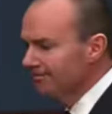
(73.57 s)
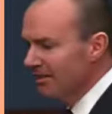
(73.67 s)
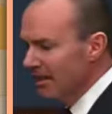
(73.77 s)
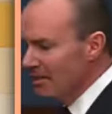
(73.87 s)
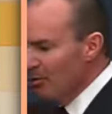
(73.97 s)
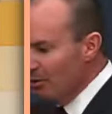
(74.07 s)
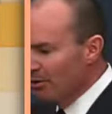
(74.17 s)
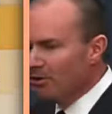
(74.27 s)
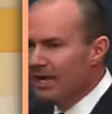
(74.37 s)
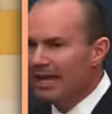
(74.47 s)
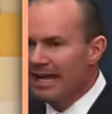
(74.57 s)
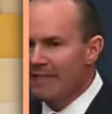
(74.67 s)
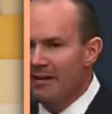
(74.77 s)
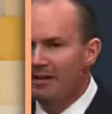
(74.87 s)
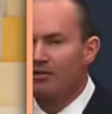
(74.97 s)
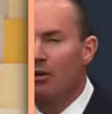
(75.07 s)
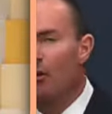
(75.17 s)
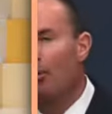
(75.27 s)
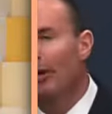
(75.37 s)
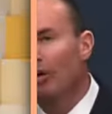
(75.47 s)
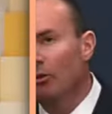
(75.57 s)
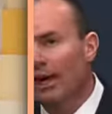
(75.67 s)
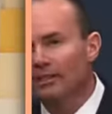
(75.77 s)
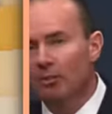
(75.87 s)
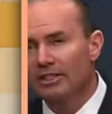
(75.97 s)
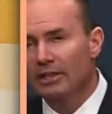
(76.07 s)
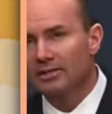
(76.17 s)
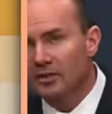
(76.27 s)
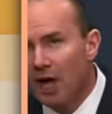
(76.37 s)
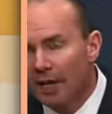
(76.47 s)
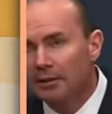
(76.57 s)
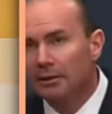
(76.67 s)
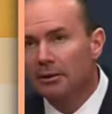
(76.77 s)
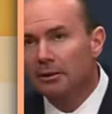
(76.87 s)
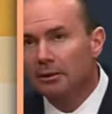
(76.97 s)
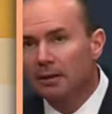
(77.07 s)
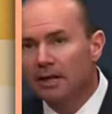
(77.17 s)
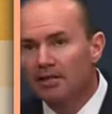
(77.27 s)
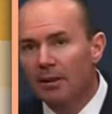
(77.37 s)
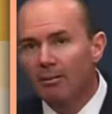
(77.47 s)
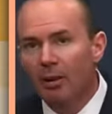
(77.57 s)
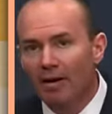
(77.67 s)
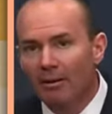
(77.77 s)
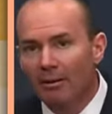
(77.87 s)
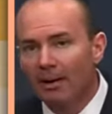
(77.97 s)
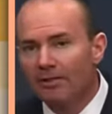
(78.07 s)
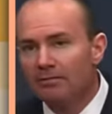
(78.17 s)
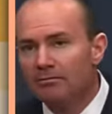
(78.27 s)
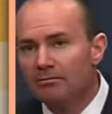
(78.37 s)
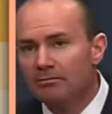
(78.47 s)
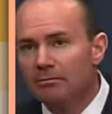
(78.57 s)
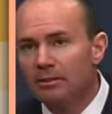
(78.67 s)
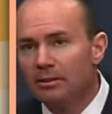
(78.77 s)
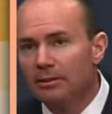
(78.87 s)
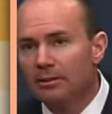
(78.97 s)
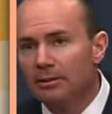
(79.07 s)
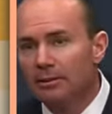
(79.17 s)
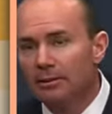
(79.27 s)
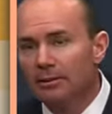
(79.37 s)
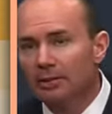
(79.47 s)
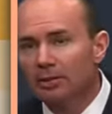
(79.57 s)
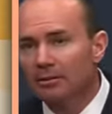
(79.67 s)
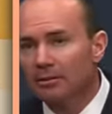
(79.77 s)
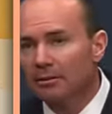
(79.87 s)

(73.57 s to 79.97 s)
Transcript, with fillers: Think about what they're saying. Even if it were being raised, which it is not, as to my prior amendments, I tried to